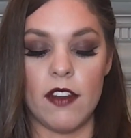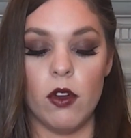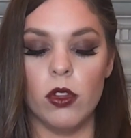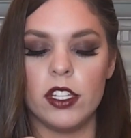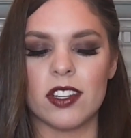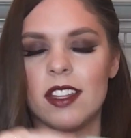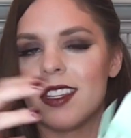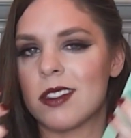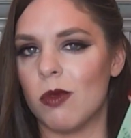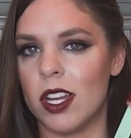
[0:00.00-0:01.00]
I've only tried
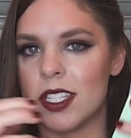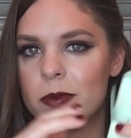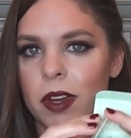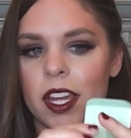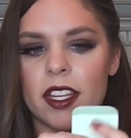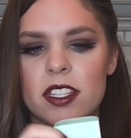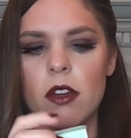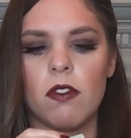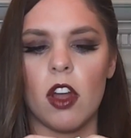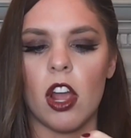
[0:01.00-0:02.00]
this once, but
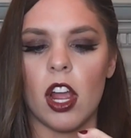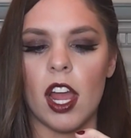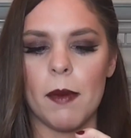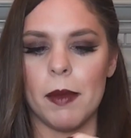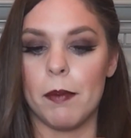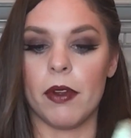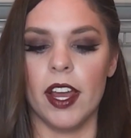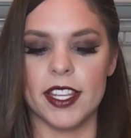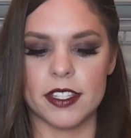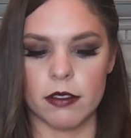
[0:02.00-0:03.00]
so far I'm
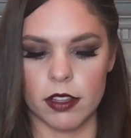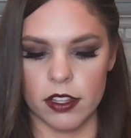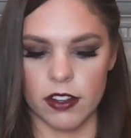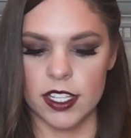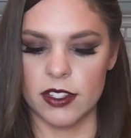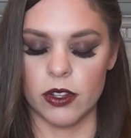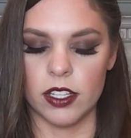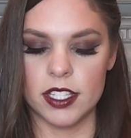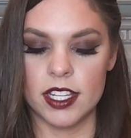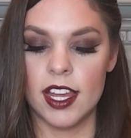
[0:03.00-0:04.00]
impressed with the
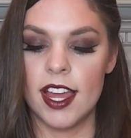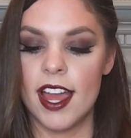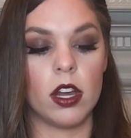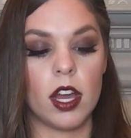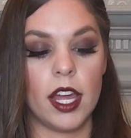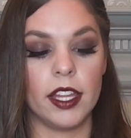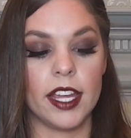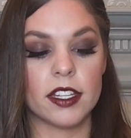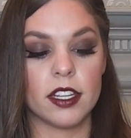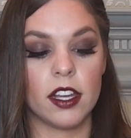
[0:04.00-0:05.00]
results. I
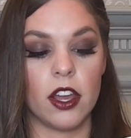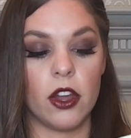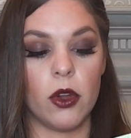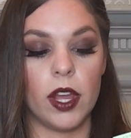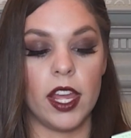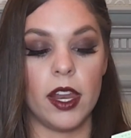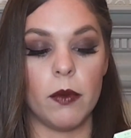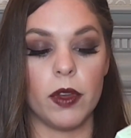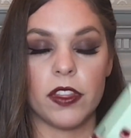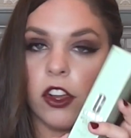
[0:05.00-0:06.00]
like to go
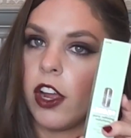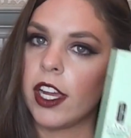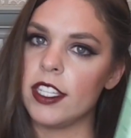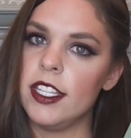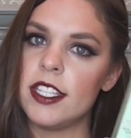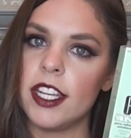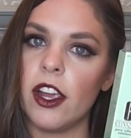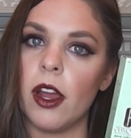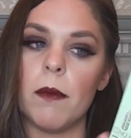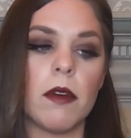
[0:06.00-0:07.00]
in with the correcting
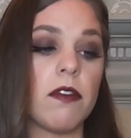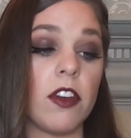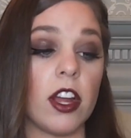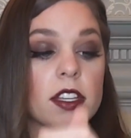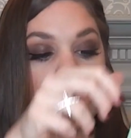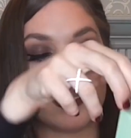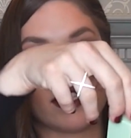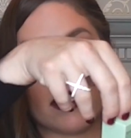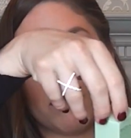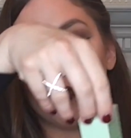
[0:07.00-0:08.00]
serum first.
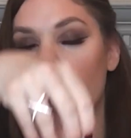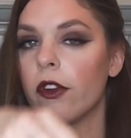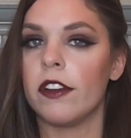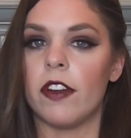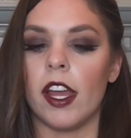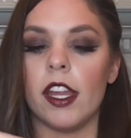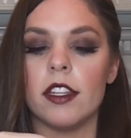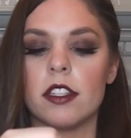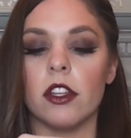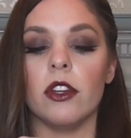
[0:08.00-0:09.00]
This is Pore
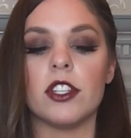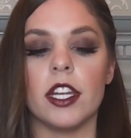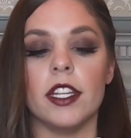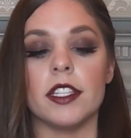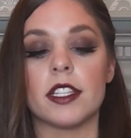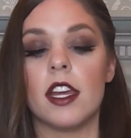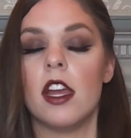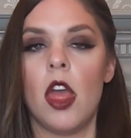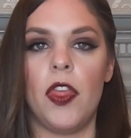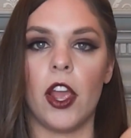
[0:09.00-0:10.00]
Refining Solutions,
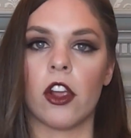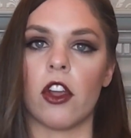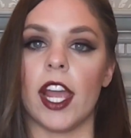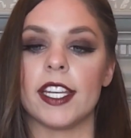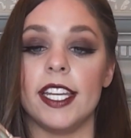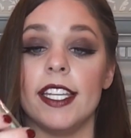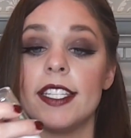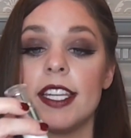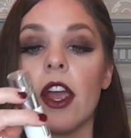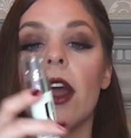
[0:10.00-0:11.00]
their correcting
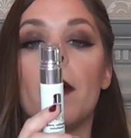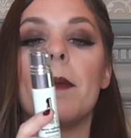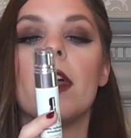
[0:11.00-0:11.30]
serum.